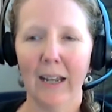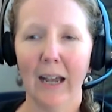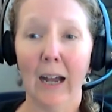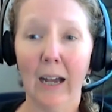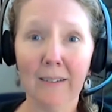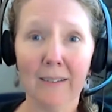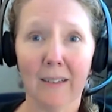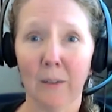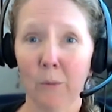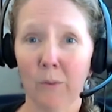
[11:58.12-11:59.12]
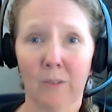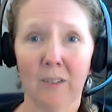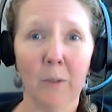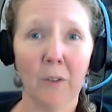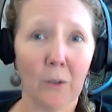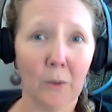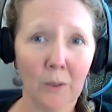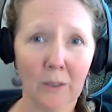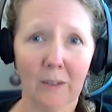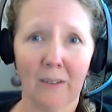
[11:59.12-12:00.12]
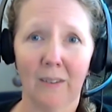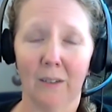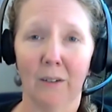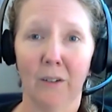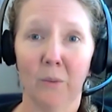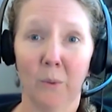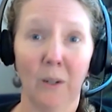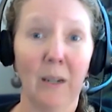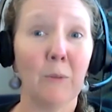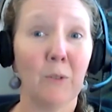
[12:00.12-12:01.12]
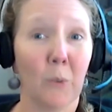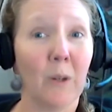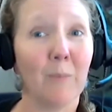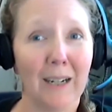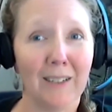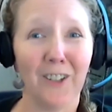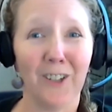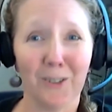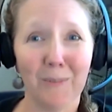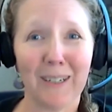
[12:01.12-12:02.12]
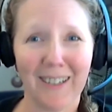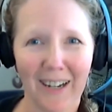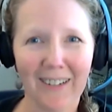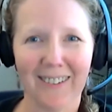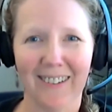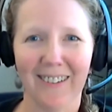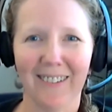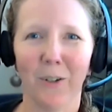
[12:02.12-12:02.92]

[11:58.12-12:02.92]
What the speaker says: Honestly, some of the earliest theories were it was going back to the uremic toxins.